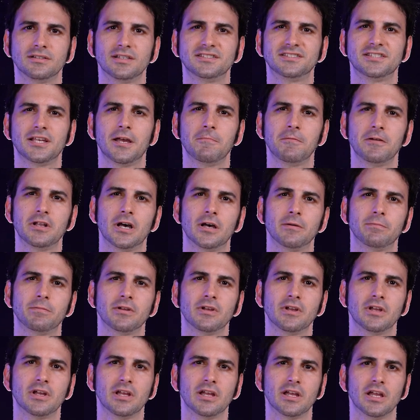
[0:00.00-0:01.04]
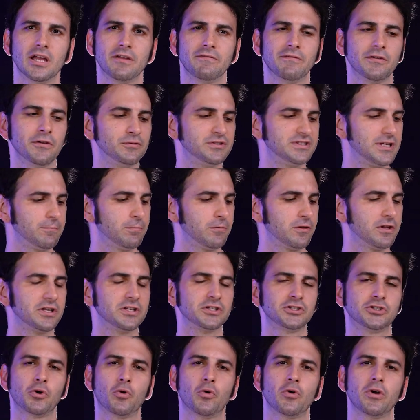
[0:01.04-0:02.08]
To sum it up, if you simply
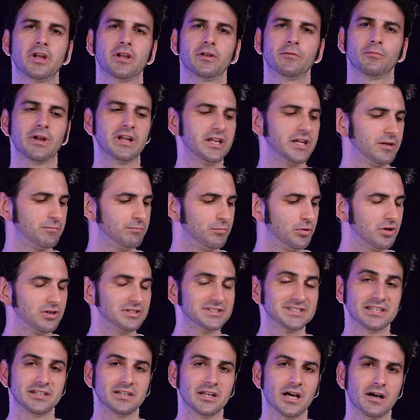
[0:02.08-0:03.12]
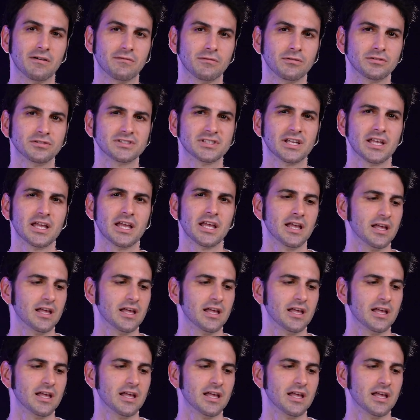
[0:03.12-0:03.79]
enjoy reading books and novels,